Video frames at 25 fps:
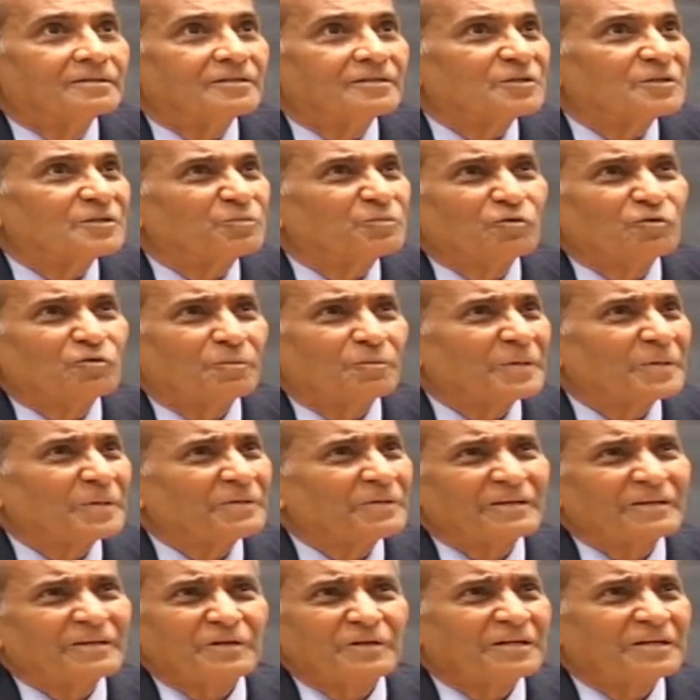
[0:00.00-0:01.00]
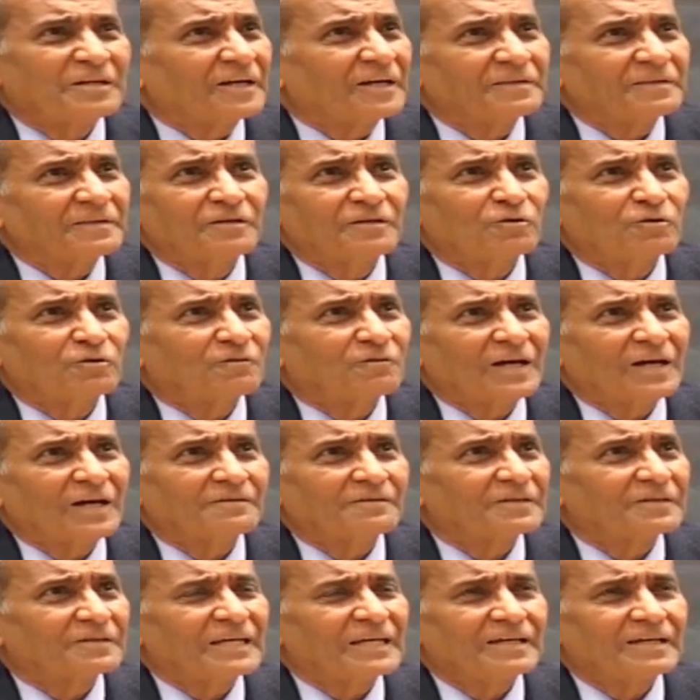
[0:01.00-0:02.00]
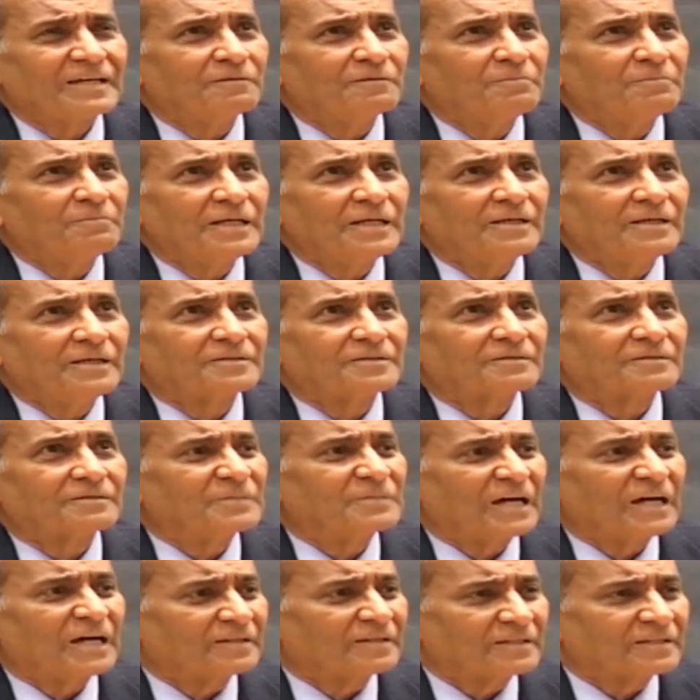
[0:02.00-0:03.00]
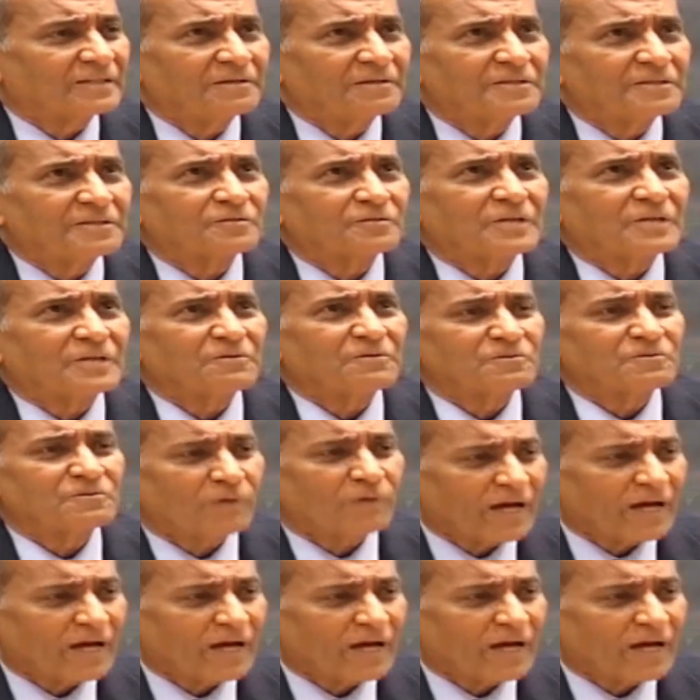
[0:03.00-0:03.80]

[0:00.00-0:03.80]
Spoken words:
These poor people have done nothing wrong. Why do you kill millions, hundreds of thousands?